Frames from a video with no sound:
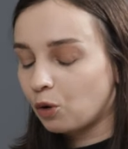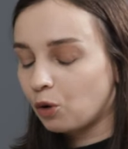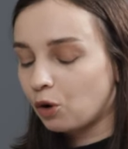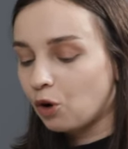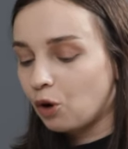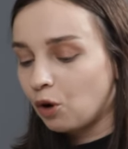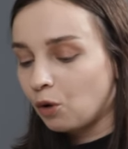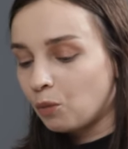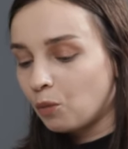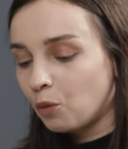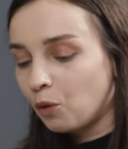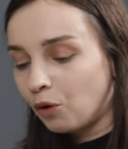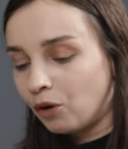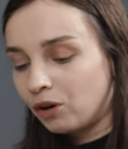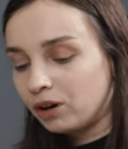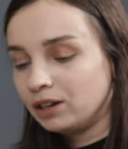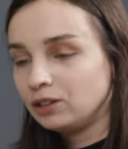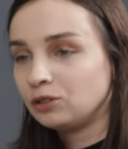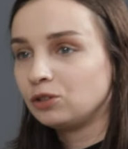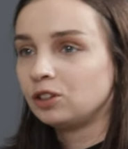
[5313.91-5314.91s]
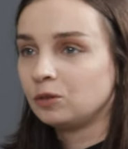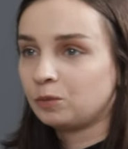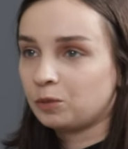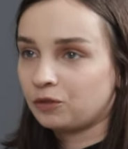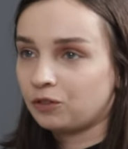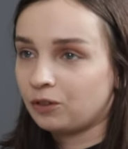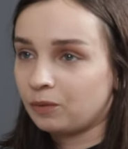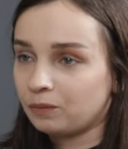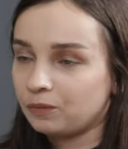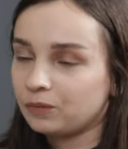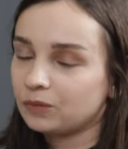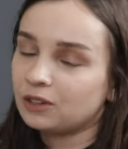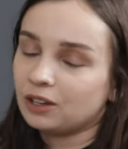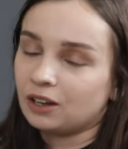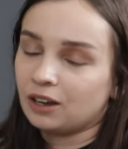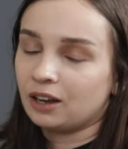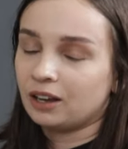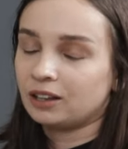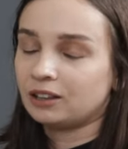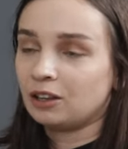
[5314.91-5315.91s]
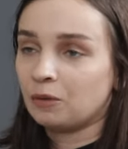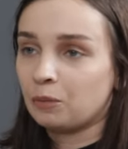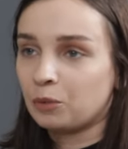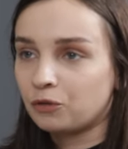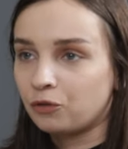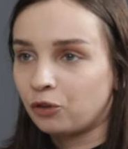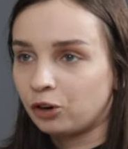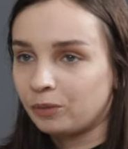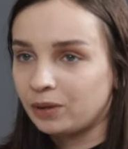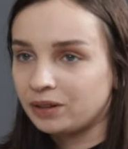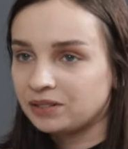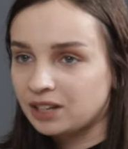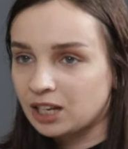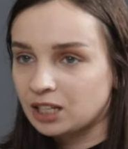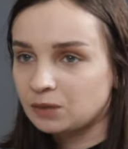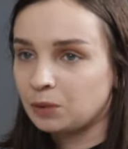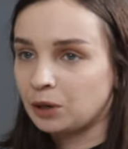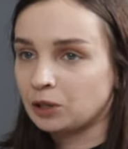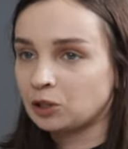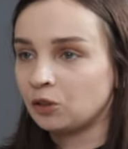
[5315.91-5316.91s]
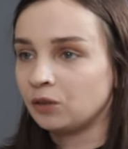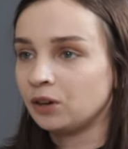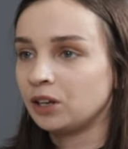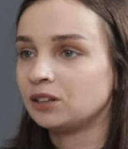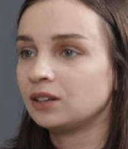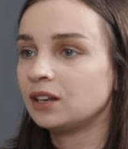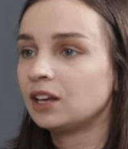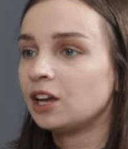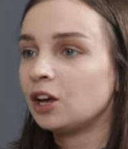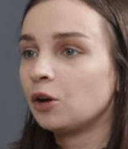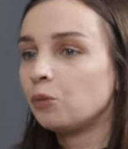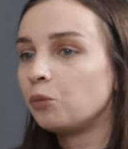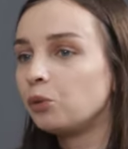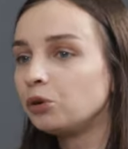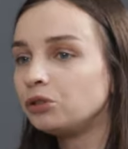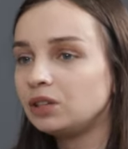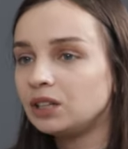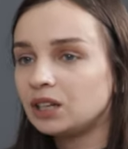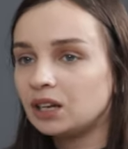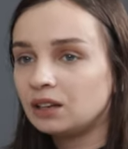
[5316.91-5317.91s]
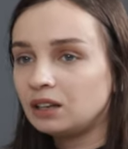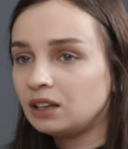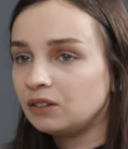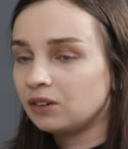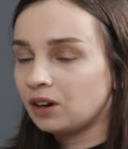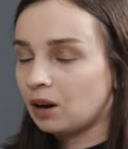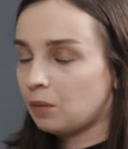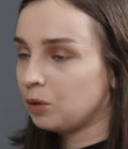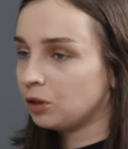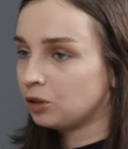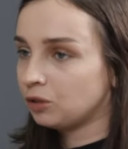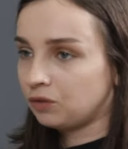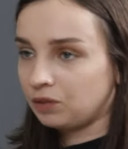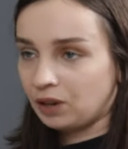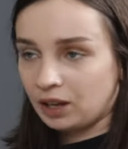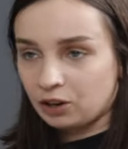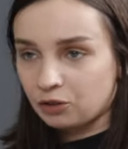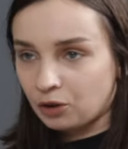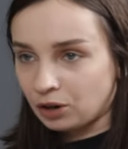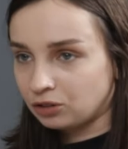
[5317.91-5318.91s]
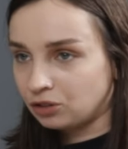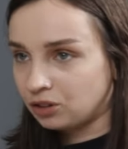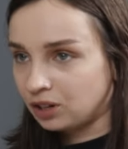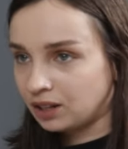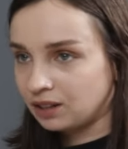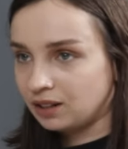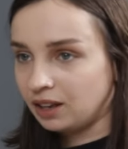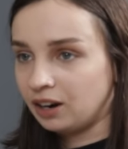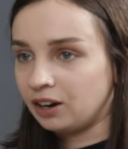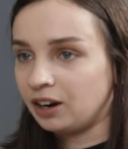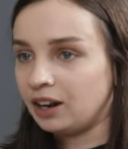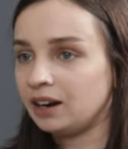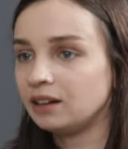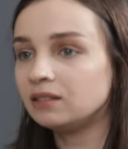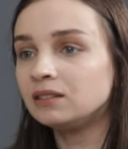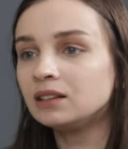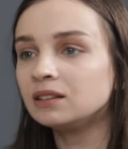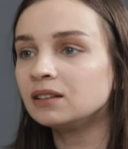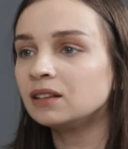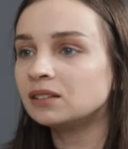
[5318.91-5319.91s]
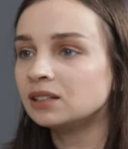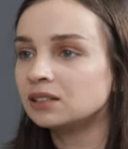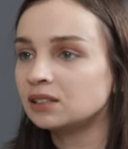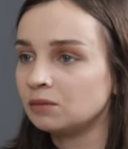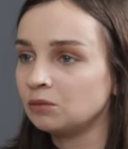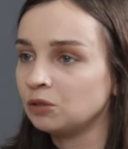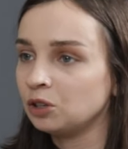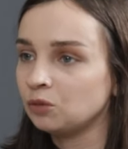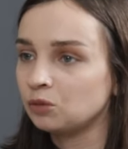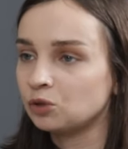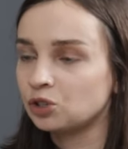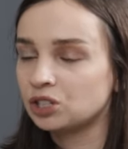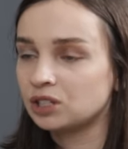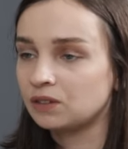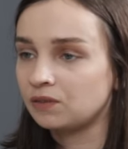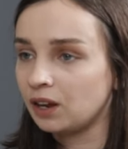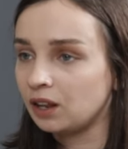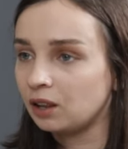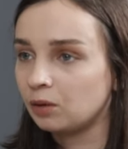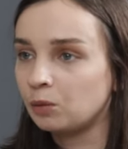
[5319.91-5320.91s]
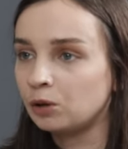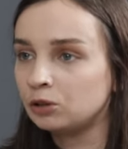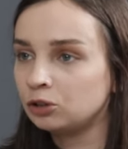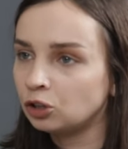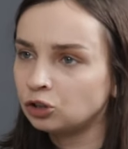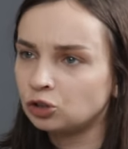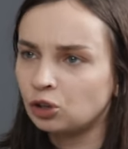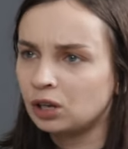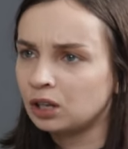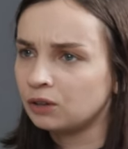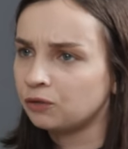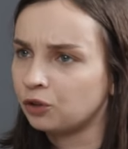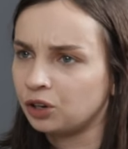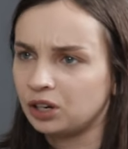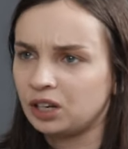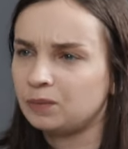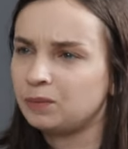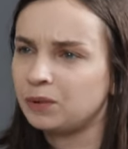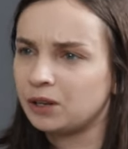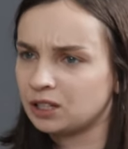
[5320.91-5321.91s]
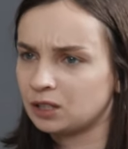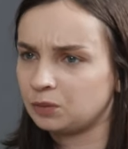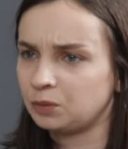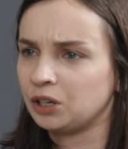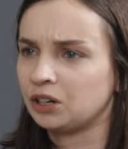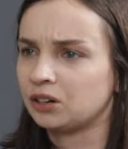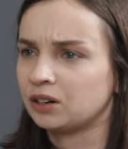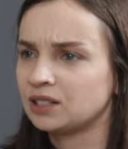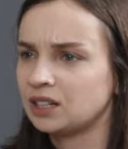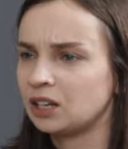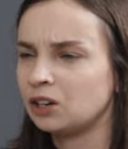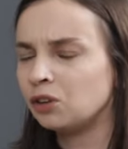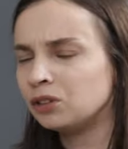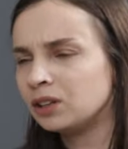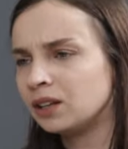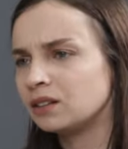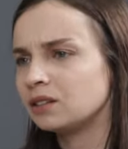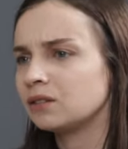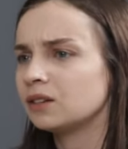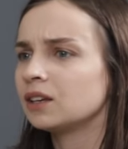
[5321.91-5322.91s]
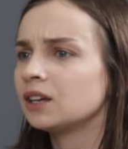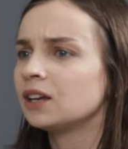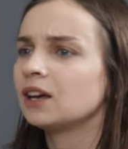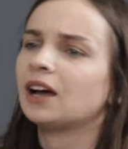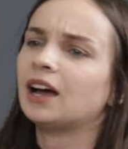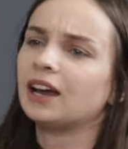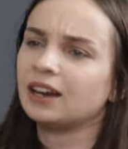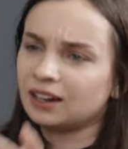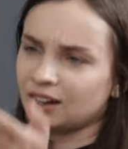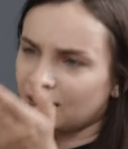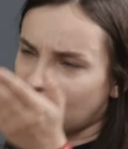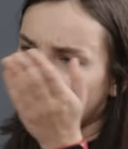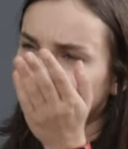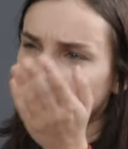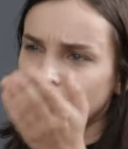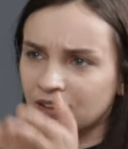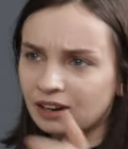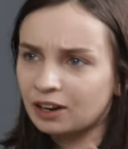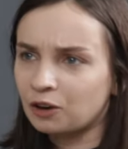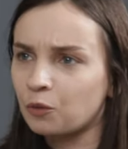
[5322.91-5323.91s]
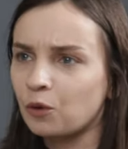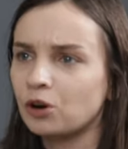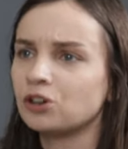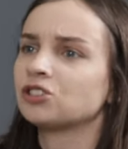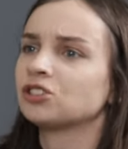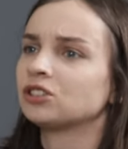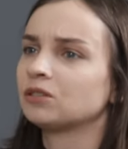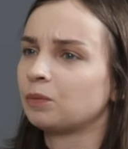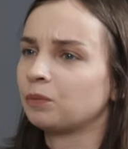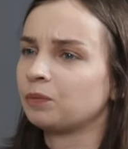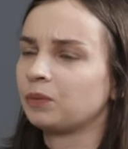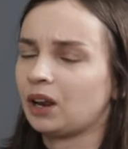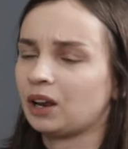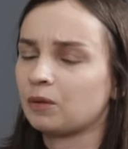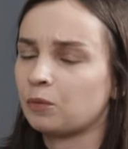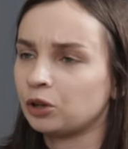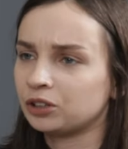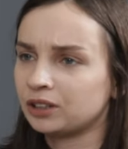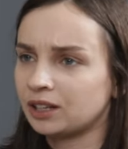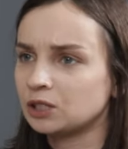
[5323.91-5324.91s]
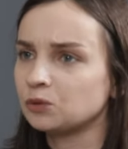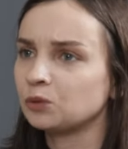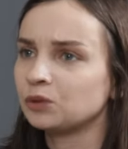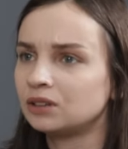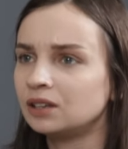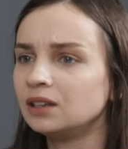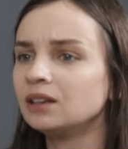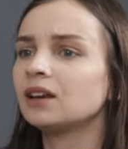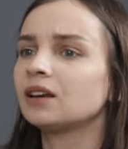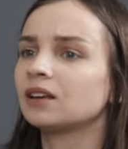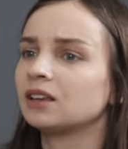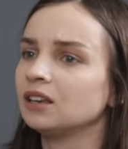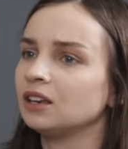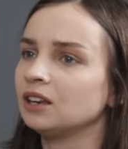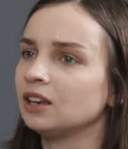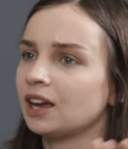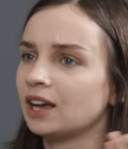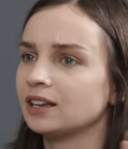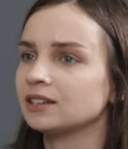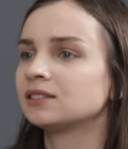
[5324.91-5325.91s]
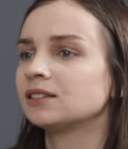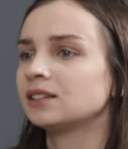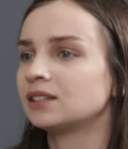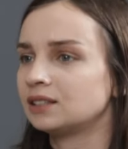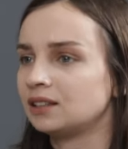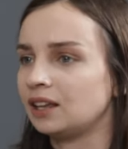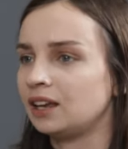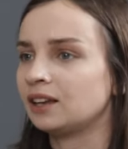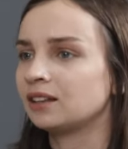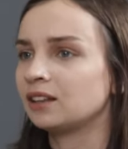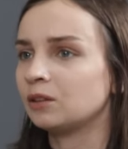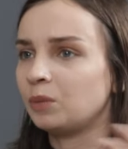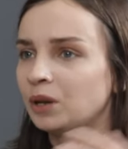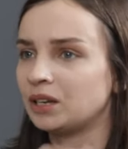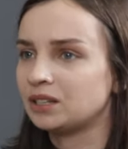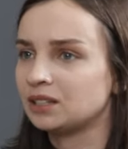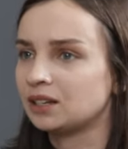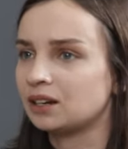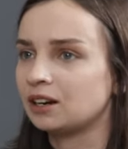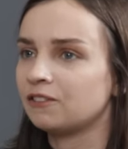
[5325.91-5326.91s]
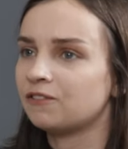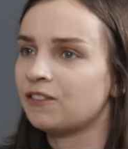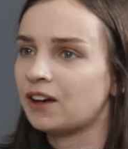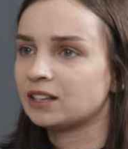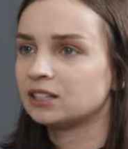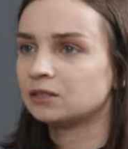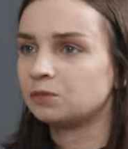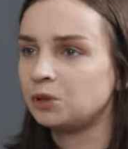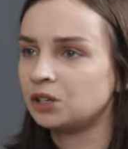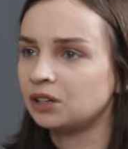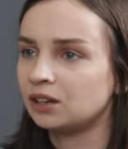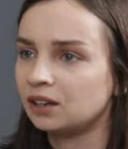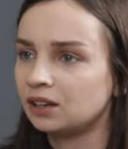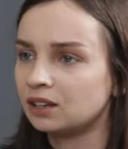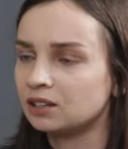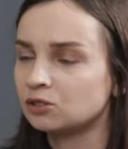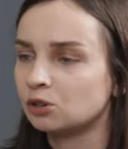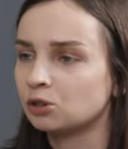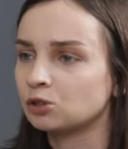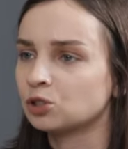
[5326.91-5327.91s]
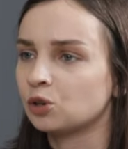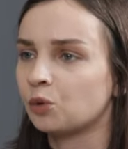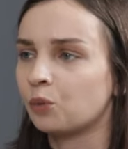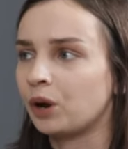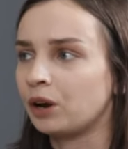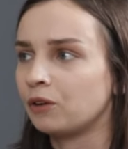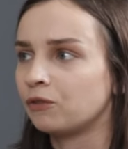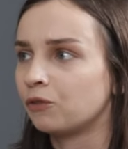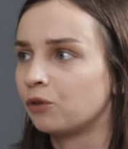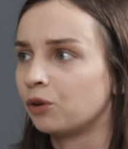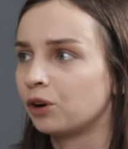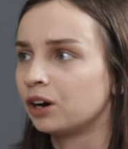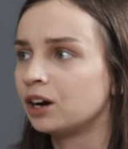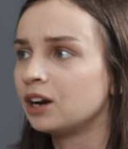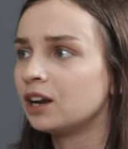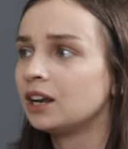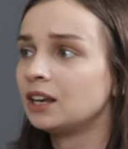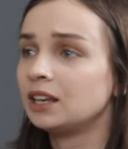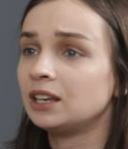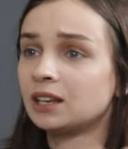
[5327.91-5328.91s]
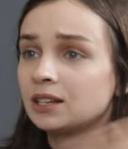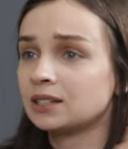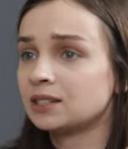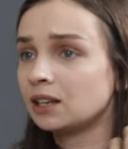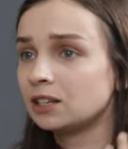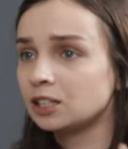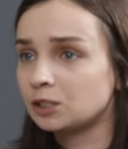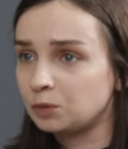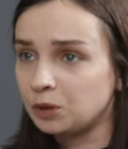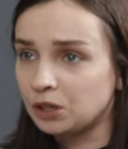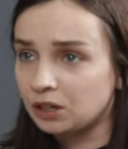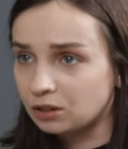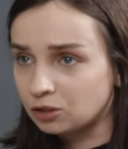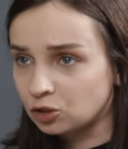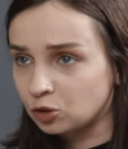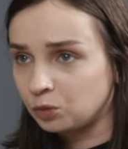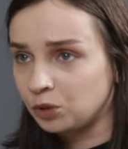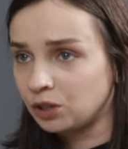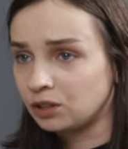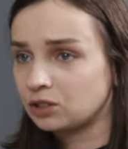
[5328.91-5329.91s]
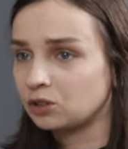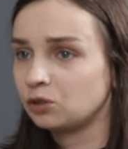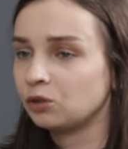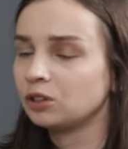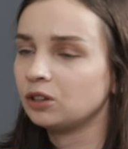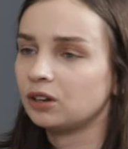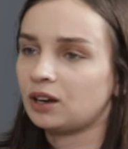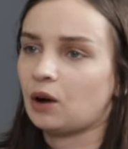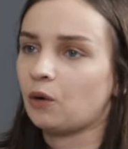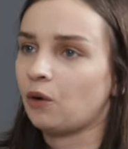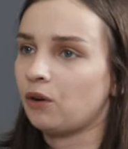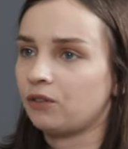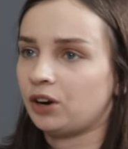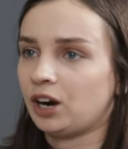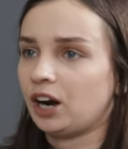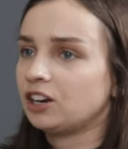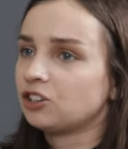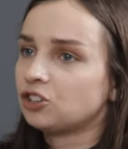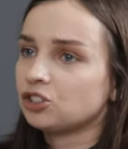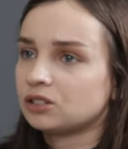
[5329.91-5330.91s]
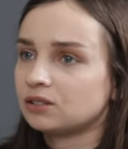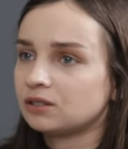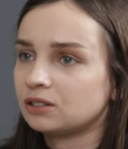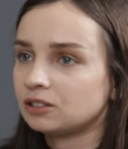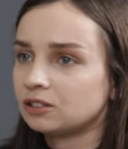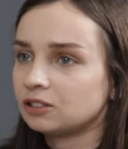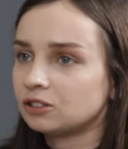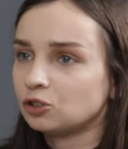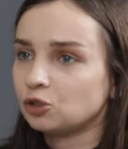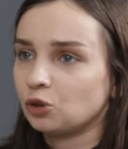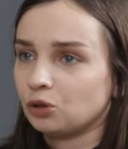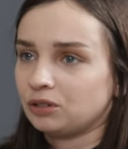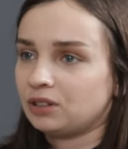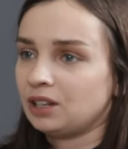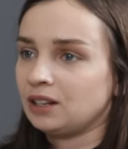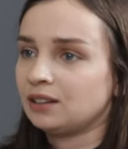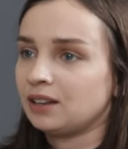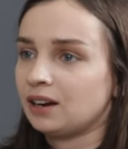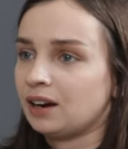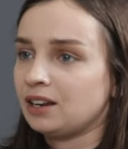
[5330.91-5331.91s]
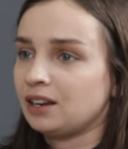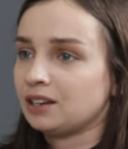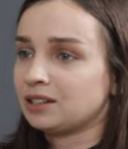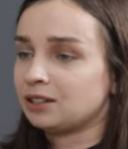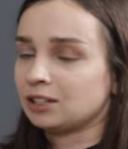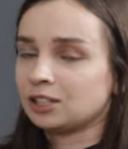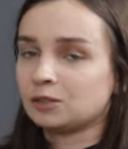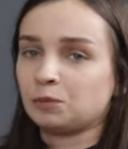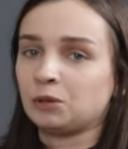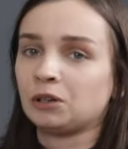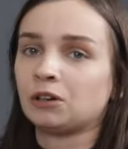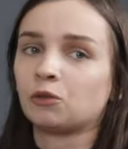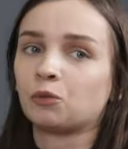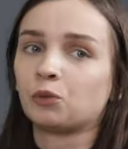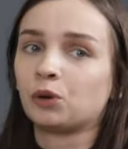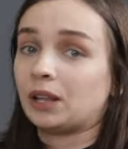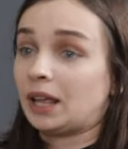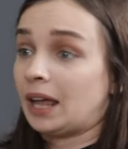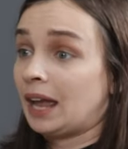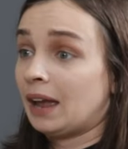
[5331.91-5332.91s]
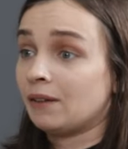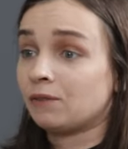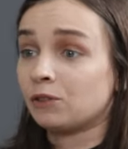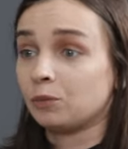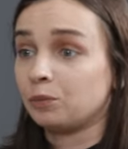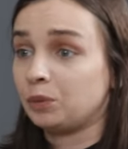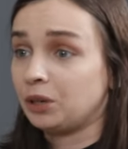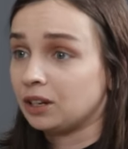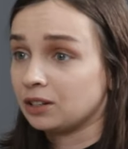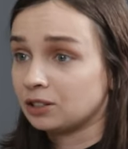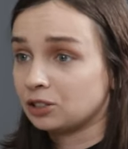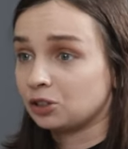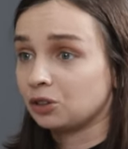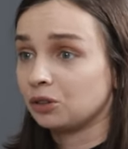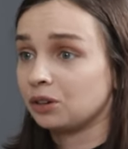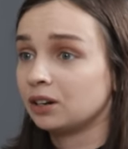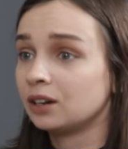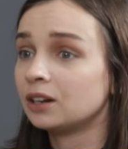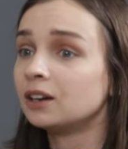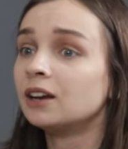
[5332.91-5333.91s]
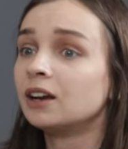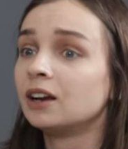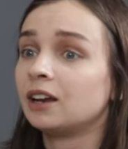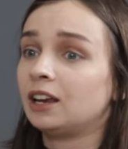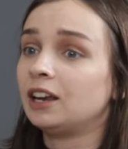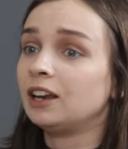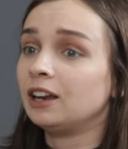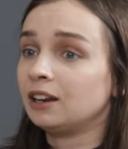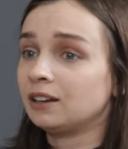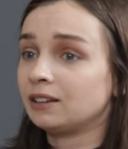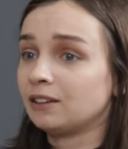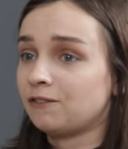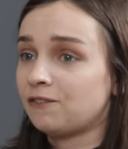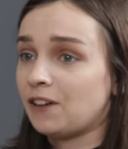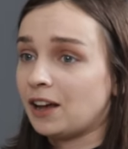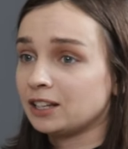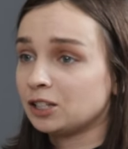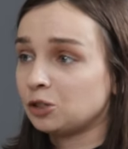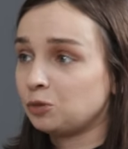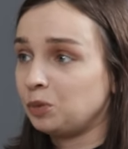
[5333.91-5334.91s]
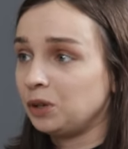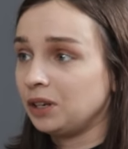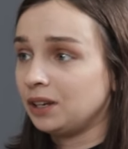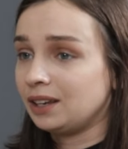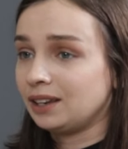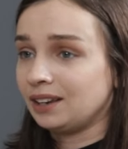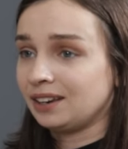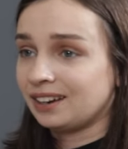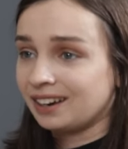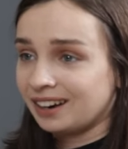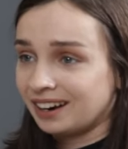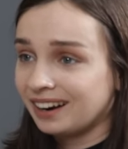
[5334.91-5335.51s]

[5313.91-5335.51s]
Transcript: go more into the, perform- the, the performance aspect of it put in a, even a bit of like rhetoric there and i think this is something which is available not only for epl speakers i know that i, I like watched the like podcast with tin and he has this take that basically fast speaking is also a way for esl speakers to be as good however i just don't think that an esl speaker will ever be as good in the fast speaking